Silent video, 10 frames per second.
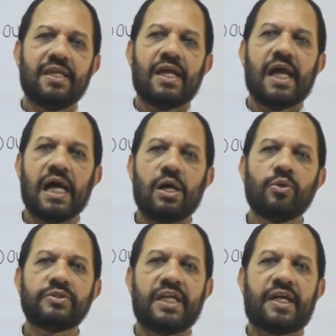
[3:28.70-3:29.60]

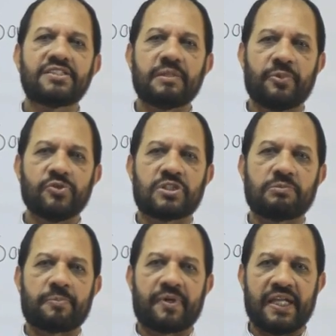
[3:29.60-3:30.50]
how they are supposed to
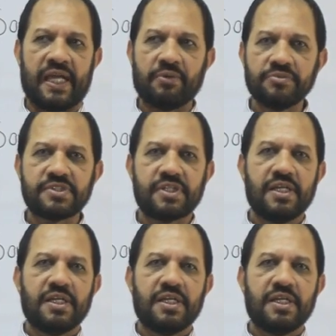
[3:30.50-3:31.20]
be pronounced.